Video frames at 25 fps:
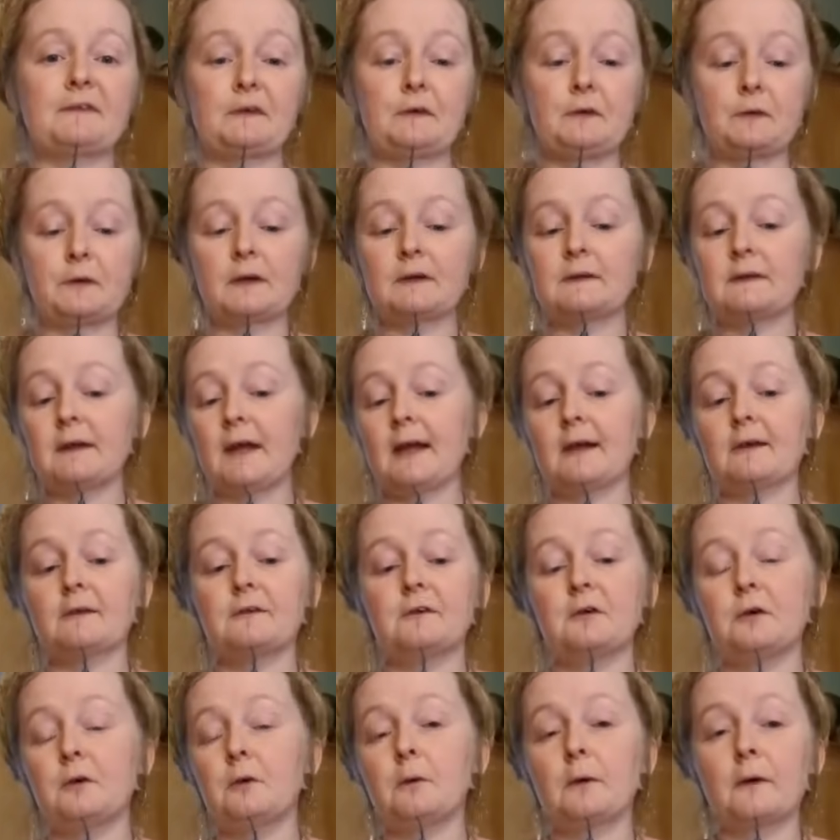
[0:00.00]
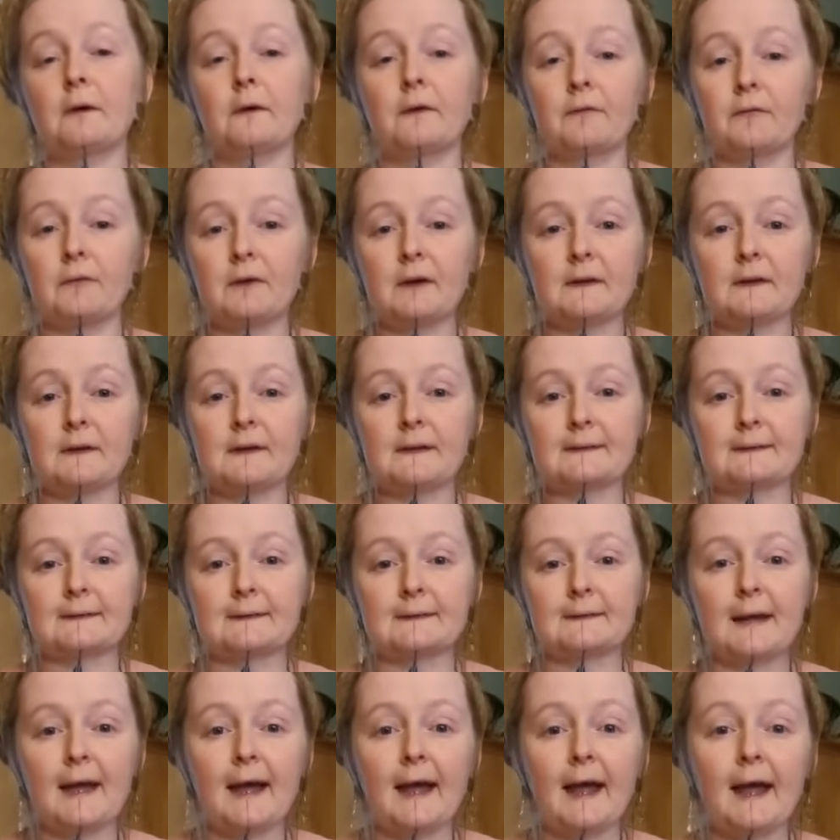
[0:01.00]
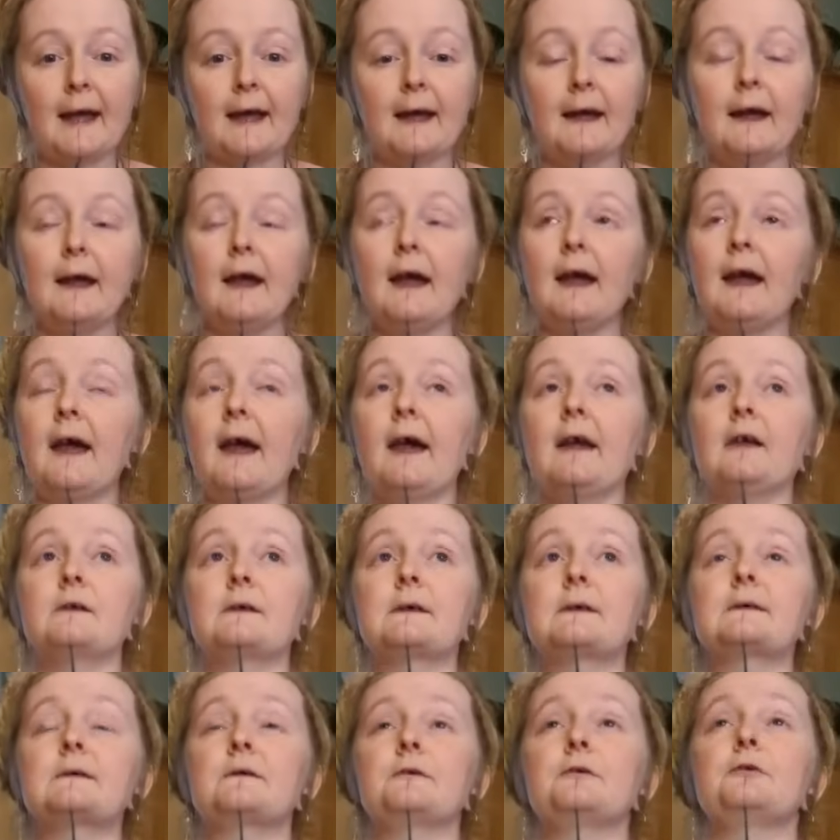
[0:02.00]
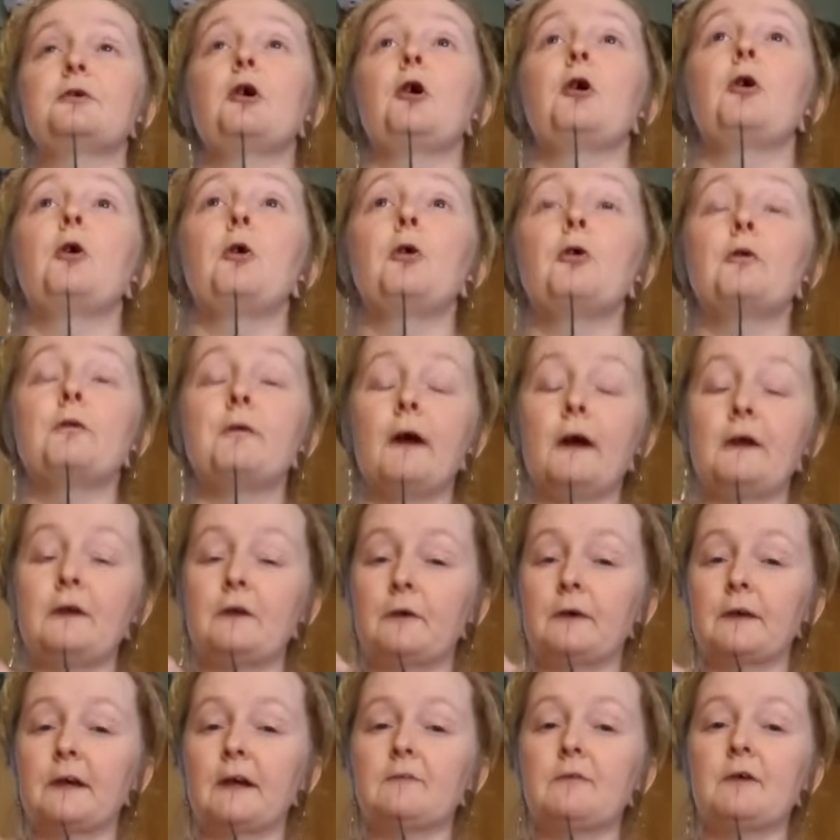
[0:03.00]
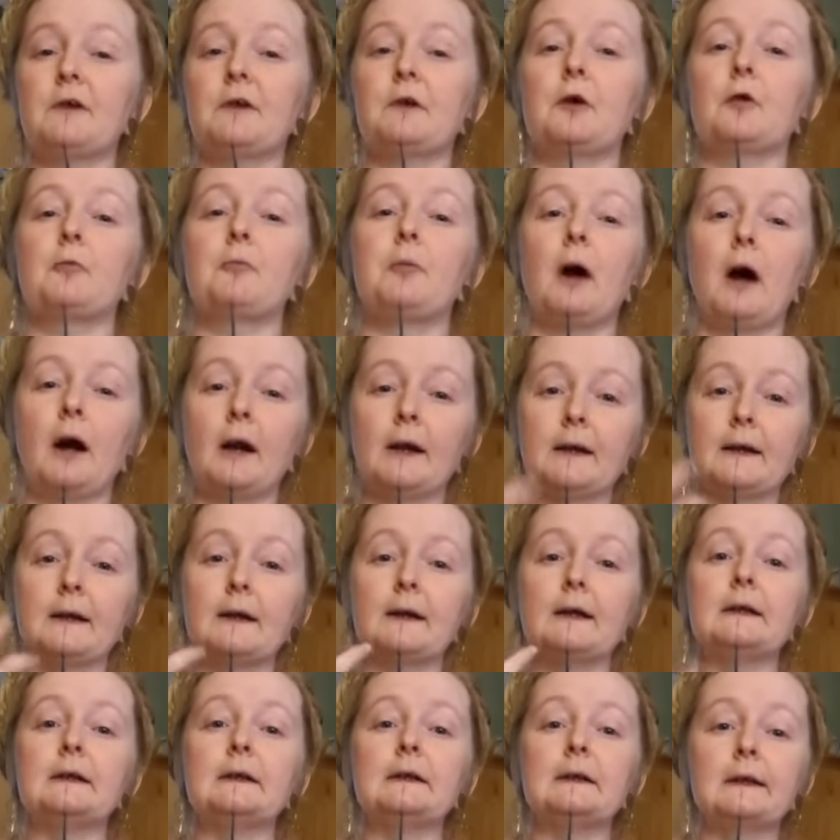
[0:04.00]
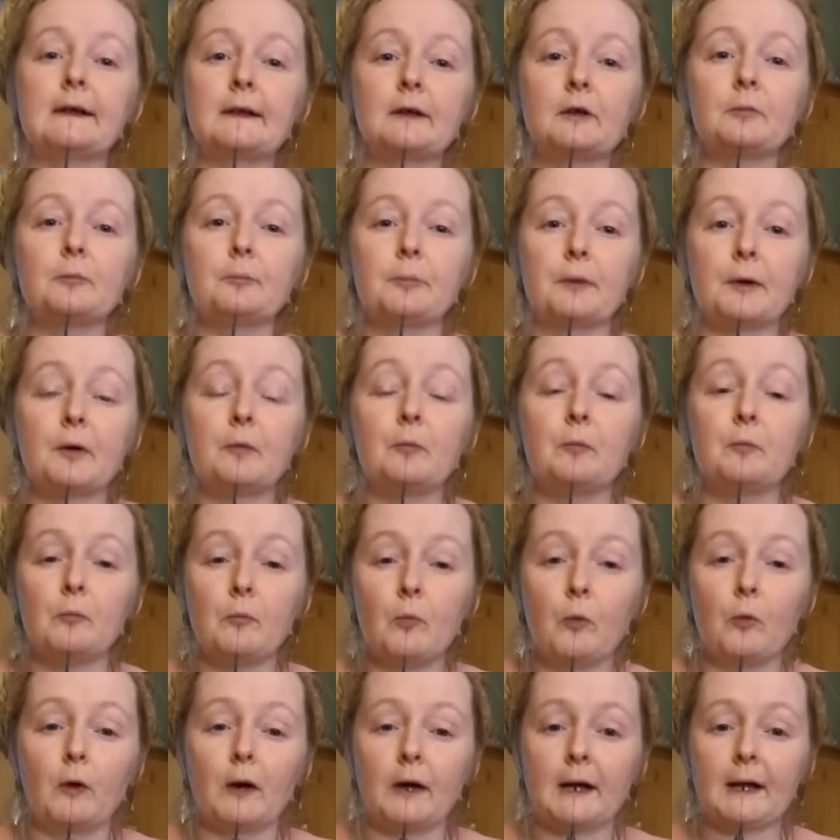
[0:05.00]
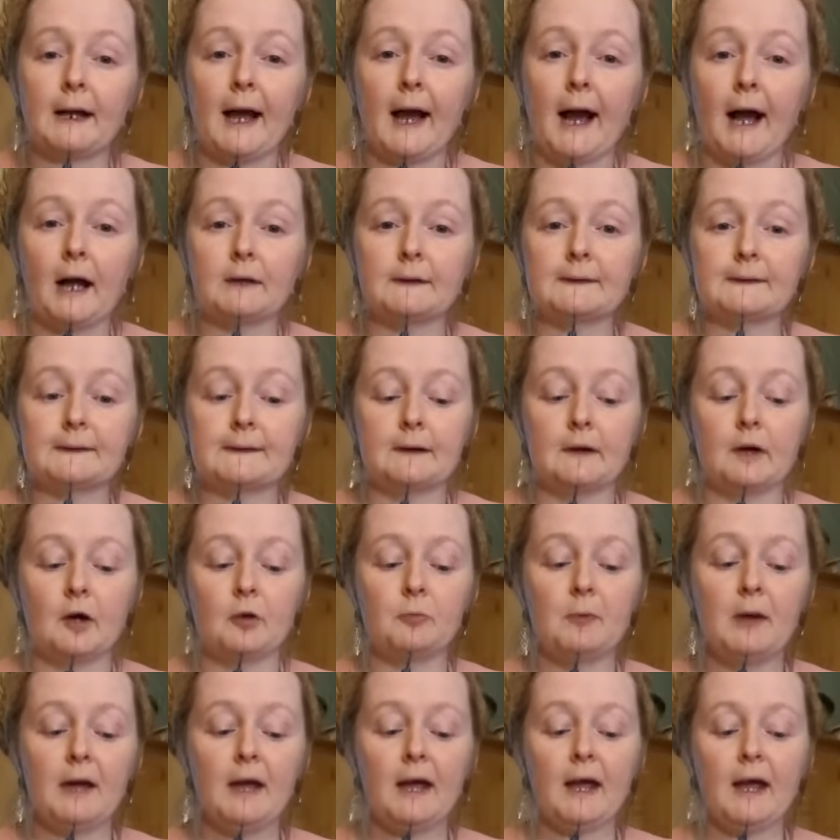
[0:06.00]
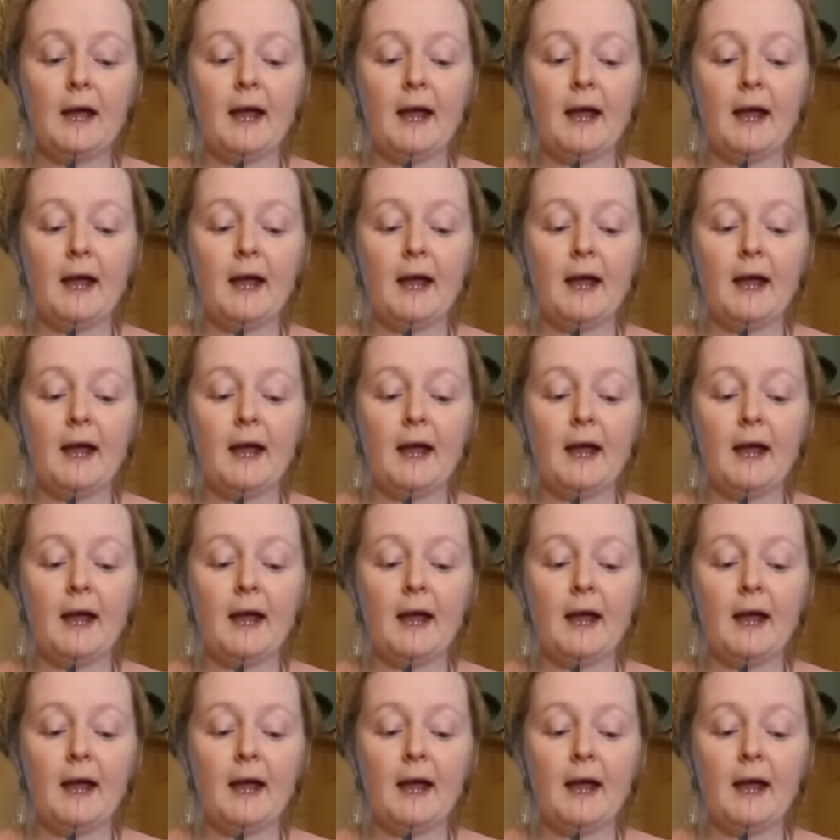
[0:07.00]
So you could take 2 or 3 of these a day and just know that you're giving your body a little bit more calcium.